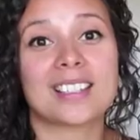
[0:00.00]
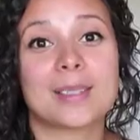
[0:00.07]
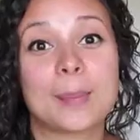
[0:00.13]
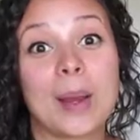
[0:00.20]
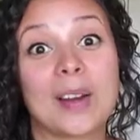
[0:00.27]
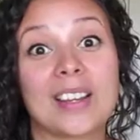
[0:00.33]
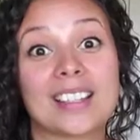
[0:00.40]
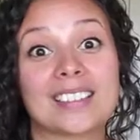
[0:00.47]

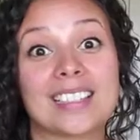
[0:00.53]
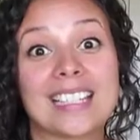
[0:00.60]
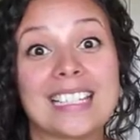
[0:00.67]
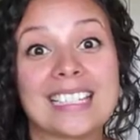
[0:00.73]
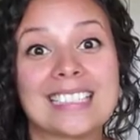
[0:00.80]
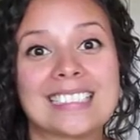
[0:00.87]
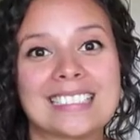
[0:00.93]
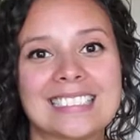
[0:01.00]
sparingly.
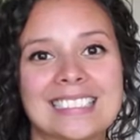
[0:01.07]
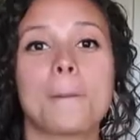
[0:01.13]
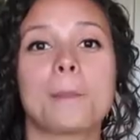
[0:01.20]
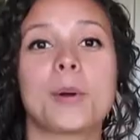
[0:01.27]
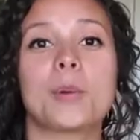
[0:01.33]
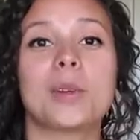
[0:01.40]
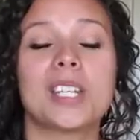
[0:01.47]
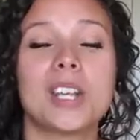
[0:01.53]

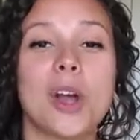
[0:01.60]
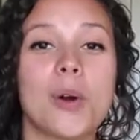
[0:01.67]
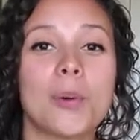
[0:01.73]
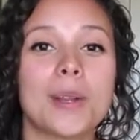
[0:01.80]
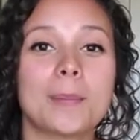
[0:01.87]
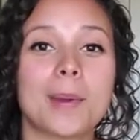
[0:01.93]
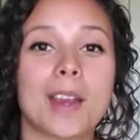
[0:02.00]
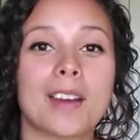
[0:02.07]
But we know
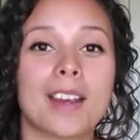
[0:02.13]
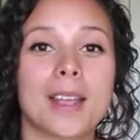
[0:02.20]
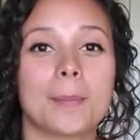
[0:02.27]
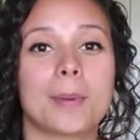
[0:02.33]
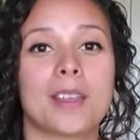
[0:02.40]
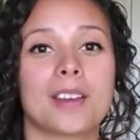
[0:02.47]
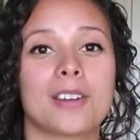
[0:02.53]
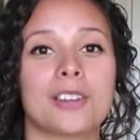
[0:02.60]
when Mary
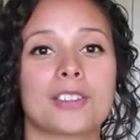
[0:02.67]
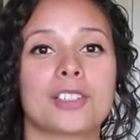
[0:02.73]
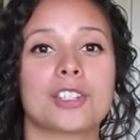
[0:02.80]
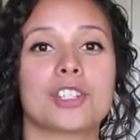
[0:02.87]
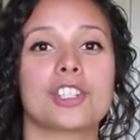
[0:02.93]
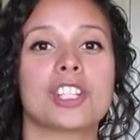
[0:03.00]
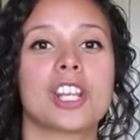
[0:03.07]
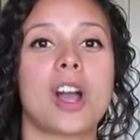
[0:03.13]
appears,
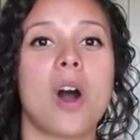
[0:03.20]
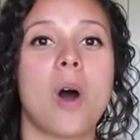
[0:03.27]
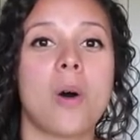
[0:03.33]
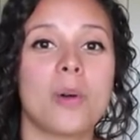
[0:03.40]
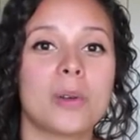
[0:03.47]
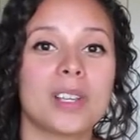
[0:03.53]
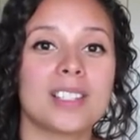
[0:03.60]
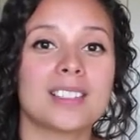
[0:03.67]
she
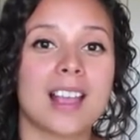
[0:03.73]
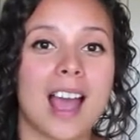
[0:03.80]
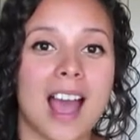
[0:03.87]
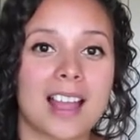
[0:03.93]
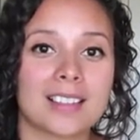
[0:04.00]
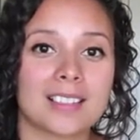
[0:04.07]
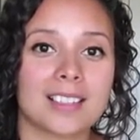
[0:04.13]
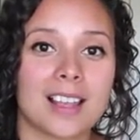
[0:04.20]
always
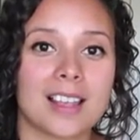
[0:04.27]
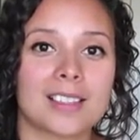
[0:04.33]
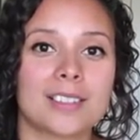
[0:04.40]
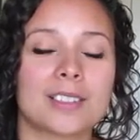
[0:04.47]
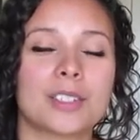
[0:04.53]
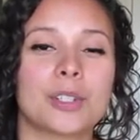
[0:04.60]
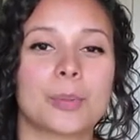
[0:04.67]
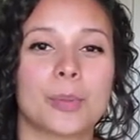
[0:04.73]
asks
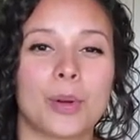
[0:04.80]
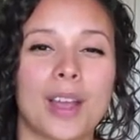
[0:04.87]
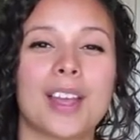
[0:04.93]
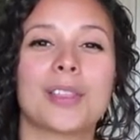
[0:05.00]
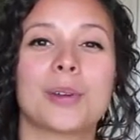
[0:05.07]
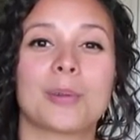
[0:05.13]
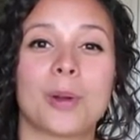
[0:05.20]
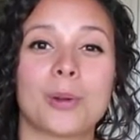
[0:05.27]
us to pray
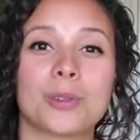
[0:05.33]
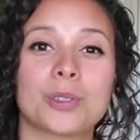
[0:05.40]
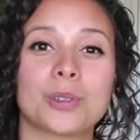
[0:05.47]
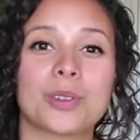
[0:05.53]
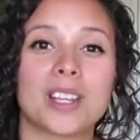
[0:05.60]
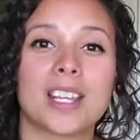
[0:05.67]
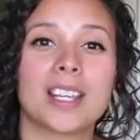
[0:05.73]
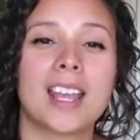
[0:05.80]
the
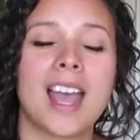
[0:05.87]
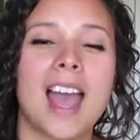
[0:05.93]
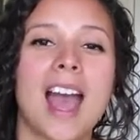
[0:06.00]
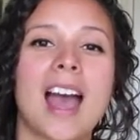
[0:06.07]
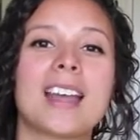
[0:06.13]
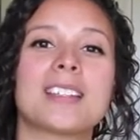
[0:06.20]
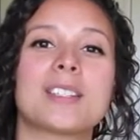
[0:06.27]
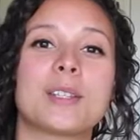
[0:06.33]
rosary
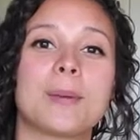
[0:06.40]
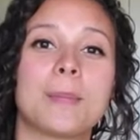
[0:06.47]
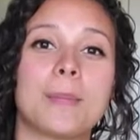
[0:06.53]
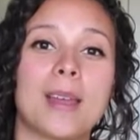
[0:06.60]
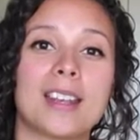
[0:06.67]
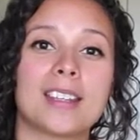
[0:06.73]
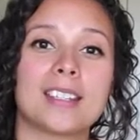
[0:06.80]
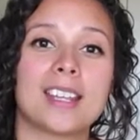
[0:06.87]
and to
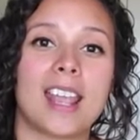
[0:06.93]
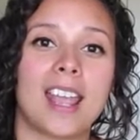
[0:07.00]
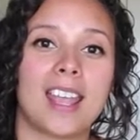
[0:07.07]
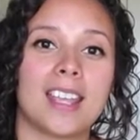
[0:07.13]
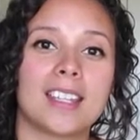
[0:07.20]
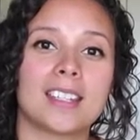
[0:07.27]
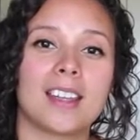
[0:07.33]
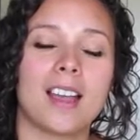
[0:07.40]

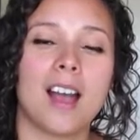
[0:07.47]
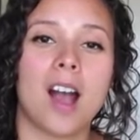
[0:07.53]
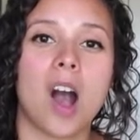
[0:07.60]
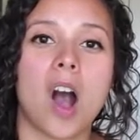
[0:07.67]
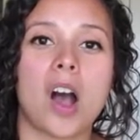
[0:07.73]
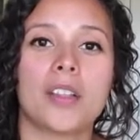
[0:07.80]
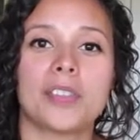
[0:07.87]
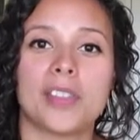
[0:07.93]
meditate
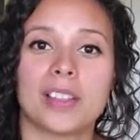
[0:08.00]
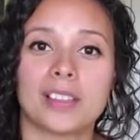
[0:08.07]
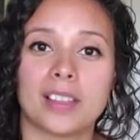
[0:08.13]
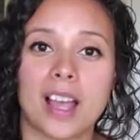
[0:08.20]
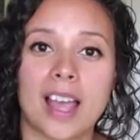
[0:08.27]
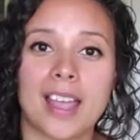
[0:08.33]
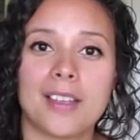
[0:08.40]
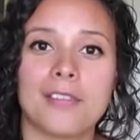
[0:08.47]
on the
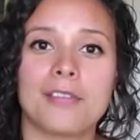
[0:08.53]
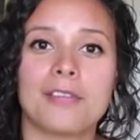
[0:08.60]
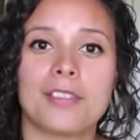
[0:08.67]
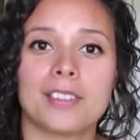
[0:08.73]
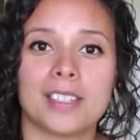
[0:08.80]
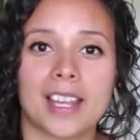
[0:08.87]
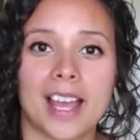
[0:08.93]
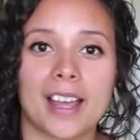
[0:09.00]
life,
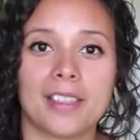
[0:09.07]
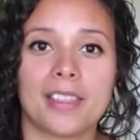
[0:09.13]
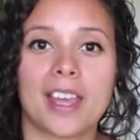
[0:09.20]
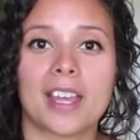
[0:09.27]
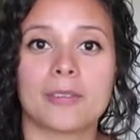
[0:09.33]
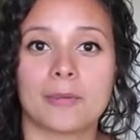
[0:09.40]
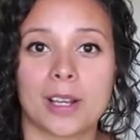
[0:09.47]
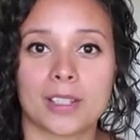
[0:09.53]
death,
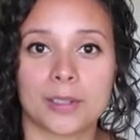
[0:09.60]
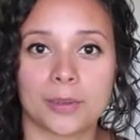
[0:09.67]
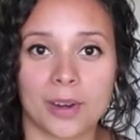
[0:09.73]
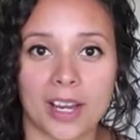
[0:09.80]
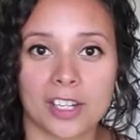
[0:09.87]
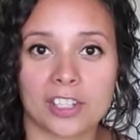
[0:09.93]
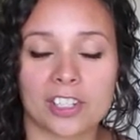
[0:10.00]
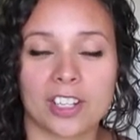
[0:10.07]
and
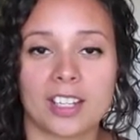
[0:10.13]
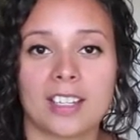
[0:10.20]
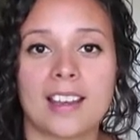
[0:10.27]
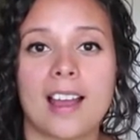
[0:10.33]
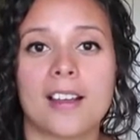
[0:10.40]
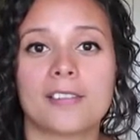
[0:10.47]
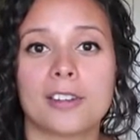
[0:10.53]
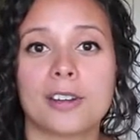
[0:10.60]
resurrection
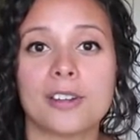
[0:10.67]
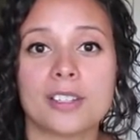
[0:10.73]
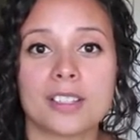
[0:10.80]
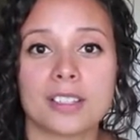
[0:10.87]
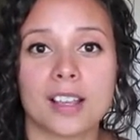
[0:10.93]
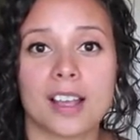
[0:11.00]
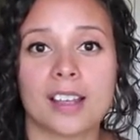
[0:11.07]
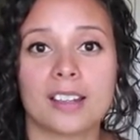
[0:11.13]
of her
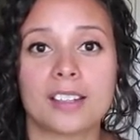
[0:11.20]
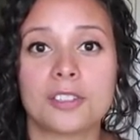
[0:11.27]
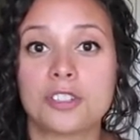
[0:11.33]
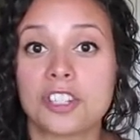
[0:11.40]
son,